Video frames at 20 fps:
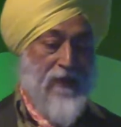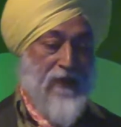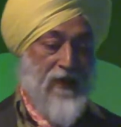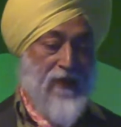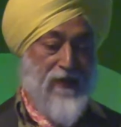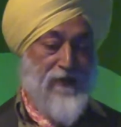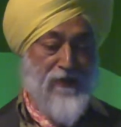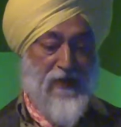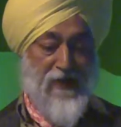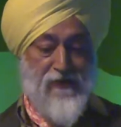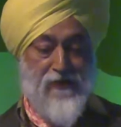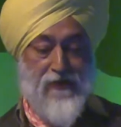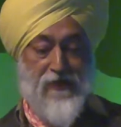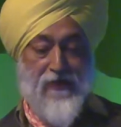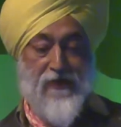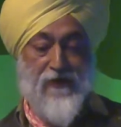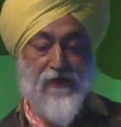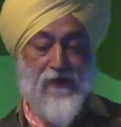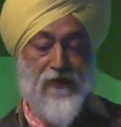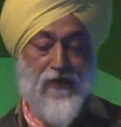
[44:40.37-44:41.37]
In
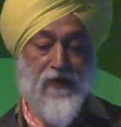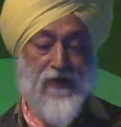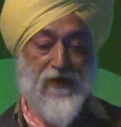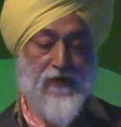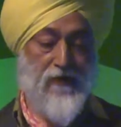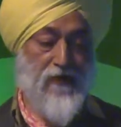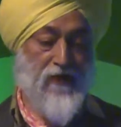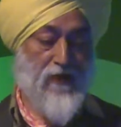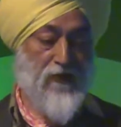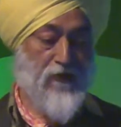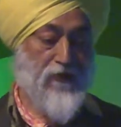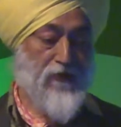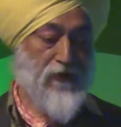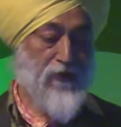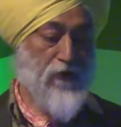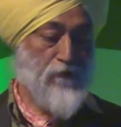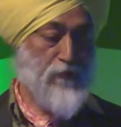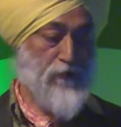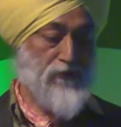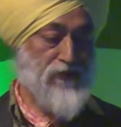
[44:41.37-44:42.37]
1989, I got an
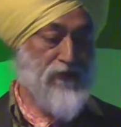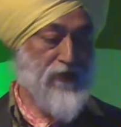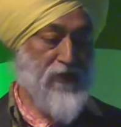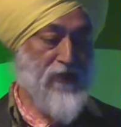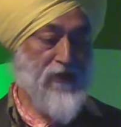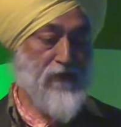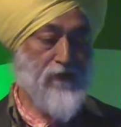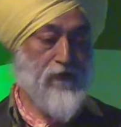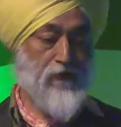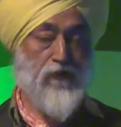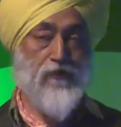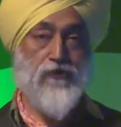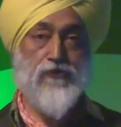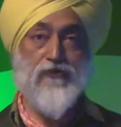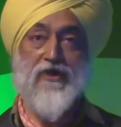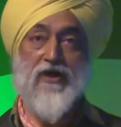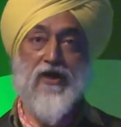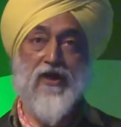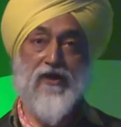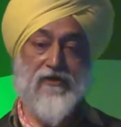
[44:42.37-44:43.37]
opportunity to go to
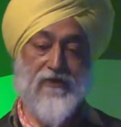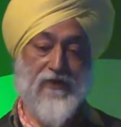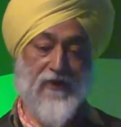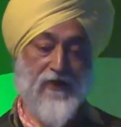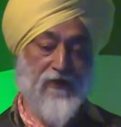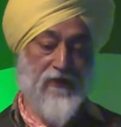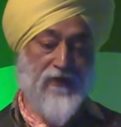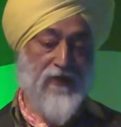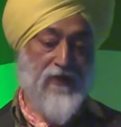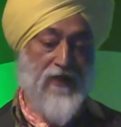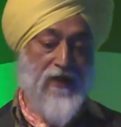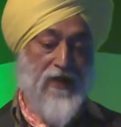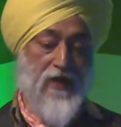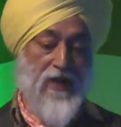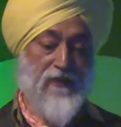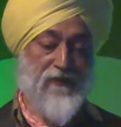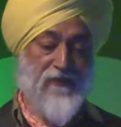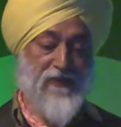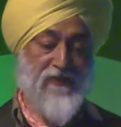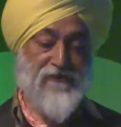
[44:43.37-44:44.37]
the Arctic,
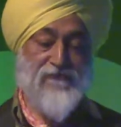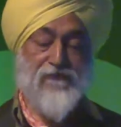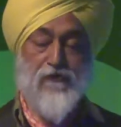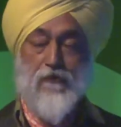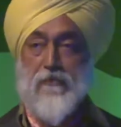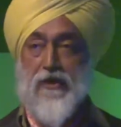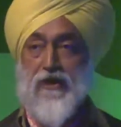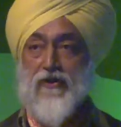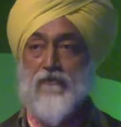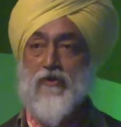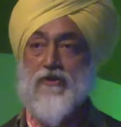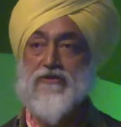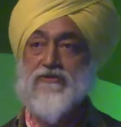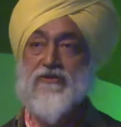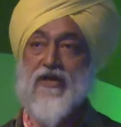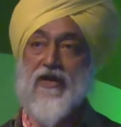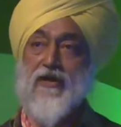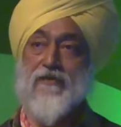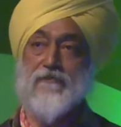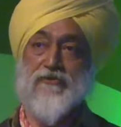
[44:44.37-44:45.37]
and this for me was a
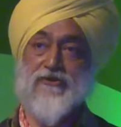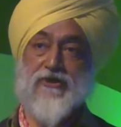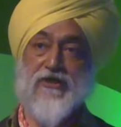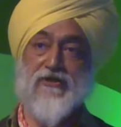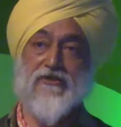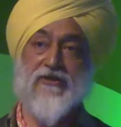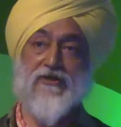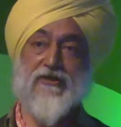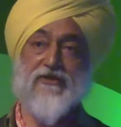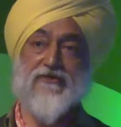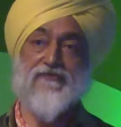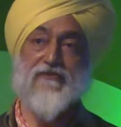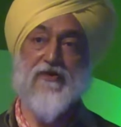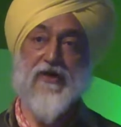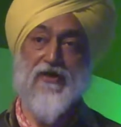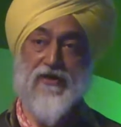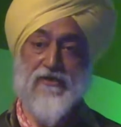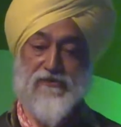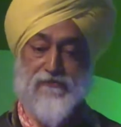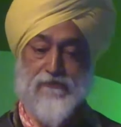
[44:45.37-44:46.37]
game changer as
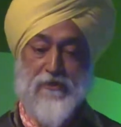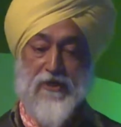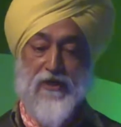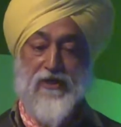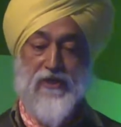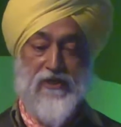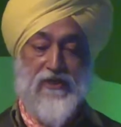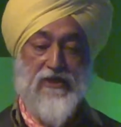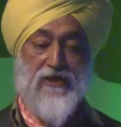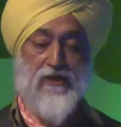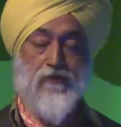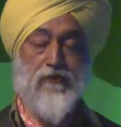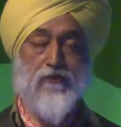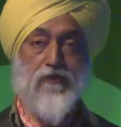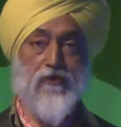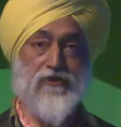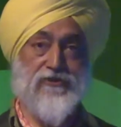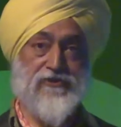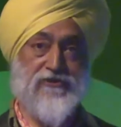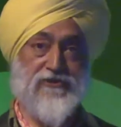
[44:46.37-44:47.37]
far as my
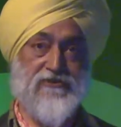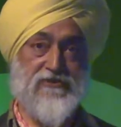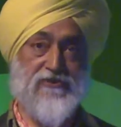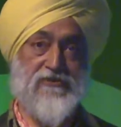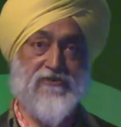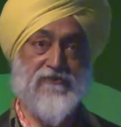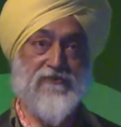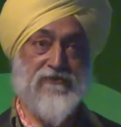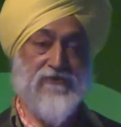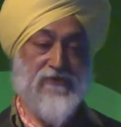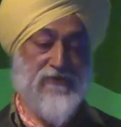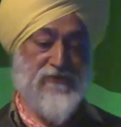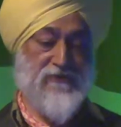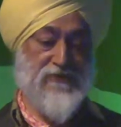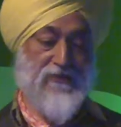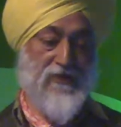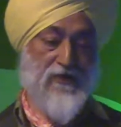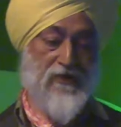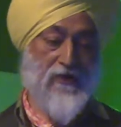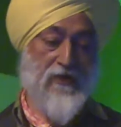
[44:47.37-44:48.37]
eco-consciousness was
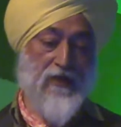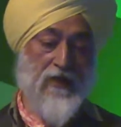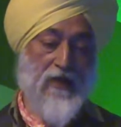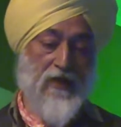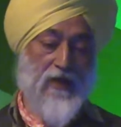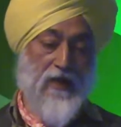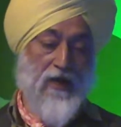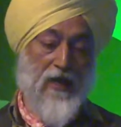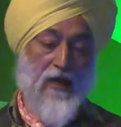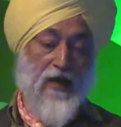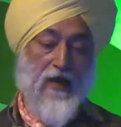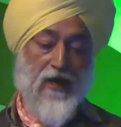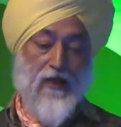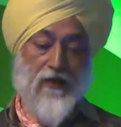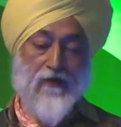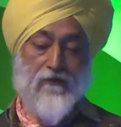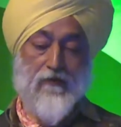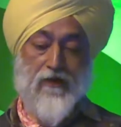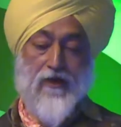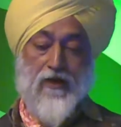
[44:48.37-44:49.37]
concerned.
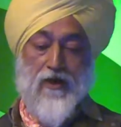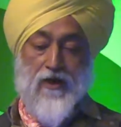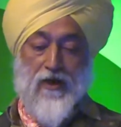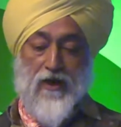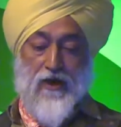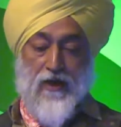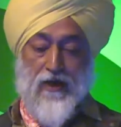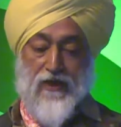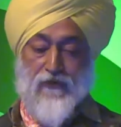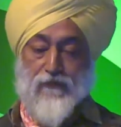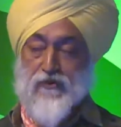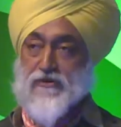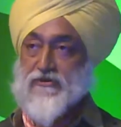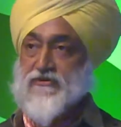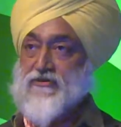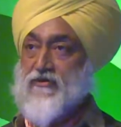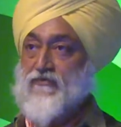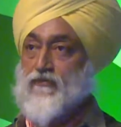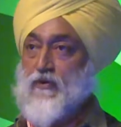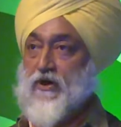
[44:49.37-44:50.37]
And it was
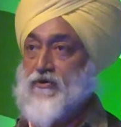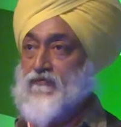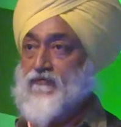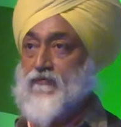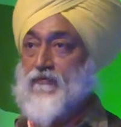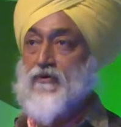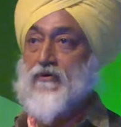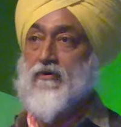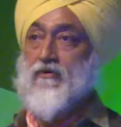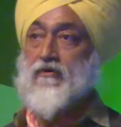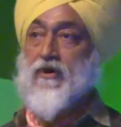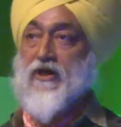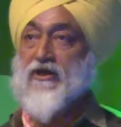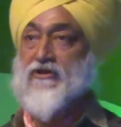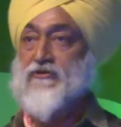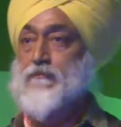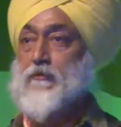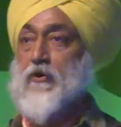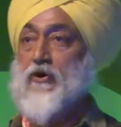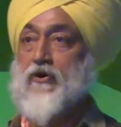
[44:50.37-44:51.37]
a wonderful
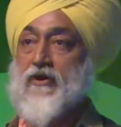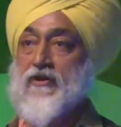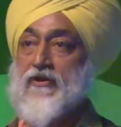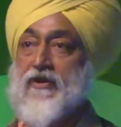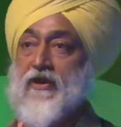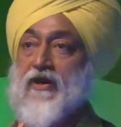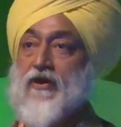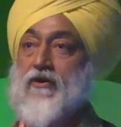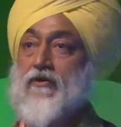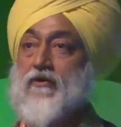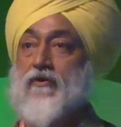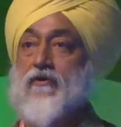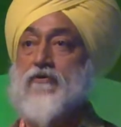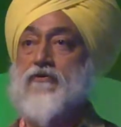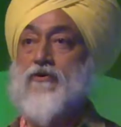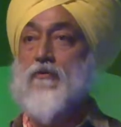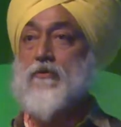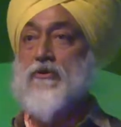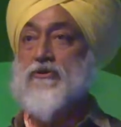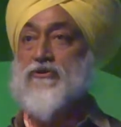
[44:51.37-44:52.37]
explorer there called
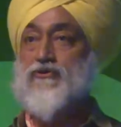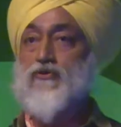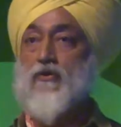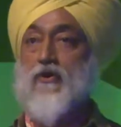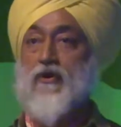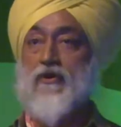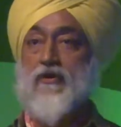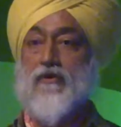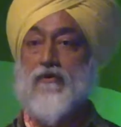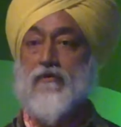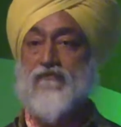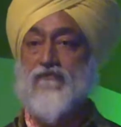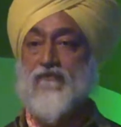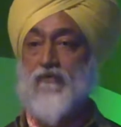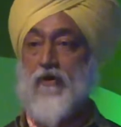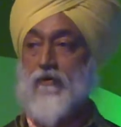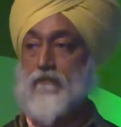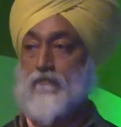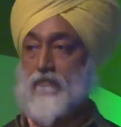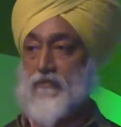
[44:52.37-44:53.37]
Robert Swan
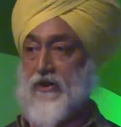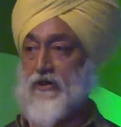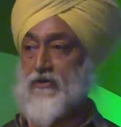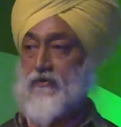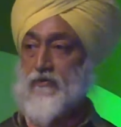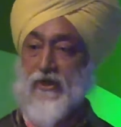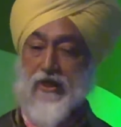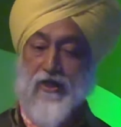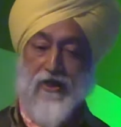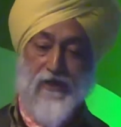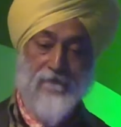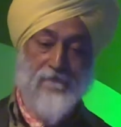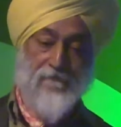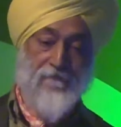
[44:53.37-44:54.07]
from the UK.